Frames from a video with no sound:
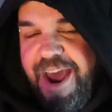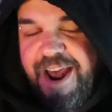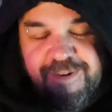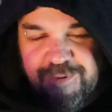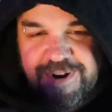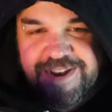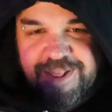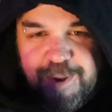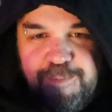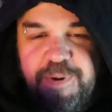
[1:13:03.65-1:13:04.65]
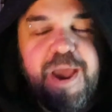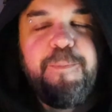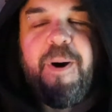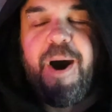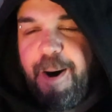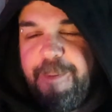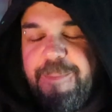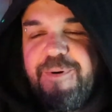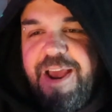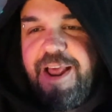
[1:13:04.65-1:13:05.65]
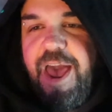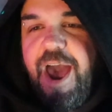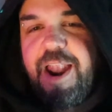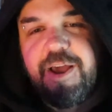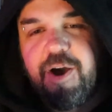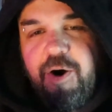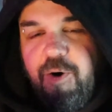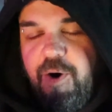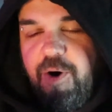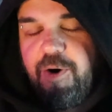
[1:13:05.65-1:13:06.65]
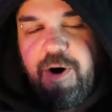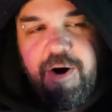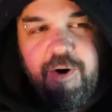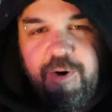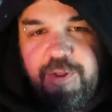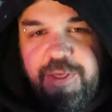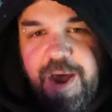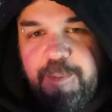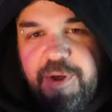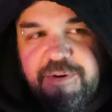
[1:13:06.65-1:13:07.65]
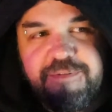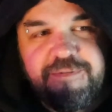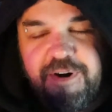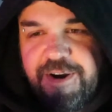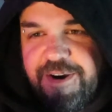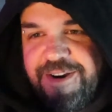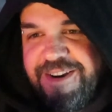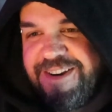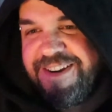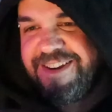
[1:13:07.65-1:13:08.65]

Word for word: and everyone like big pop, right? And I go, oh that motherfucker